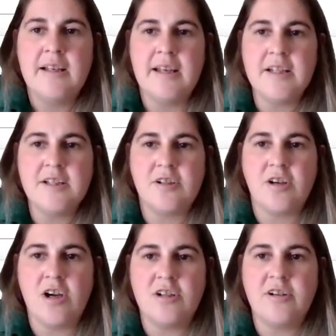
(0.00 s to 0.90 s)
Let's
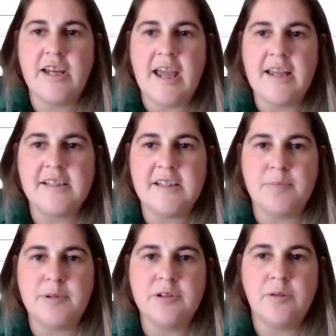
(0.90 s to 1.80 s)
go create a
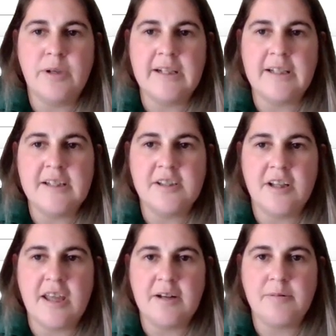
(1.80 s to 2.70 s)
bill quickly
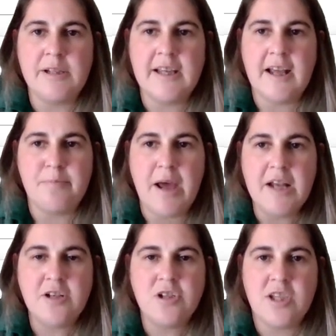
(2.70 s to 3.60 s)
so that we can
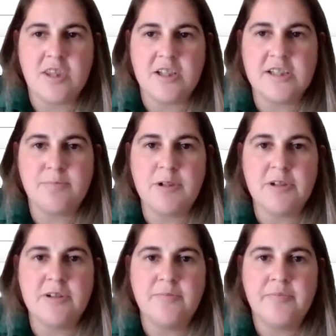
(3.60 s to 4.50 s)
match this
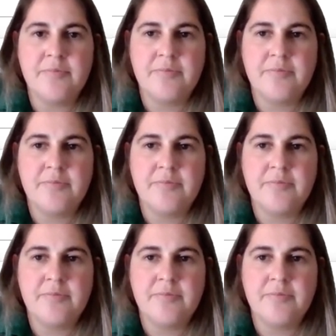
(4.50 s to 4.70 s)
bill